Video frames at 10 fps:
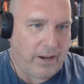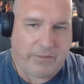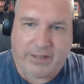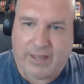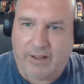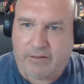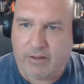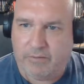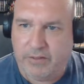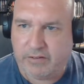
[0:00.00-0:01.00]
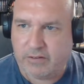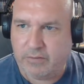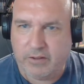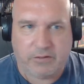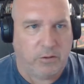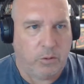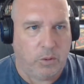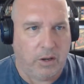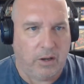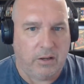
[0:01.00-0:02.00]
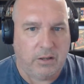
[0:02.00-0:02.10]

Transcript: out the kinks of this new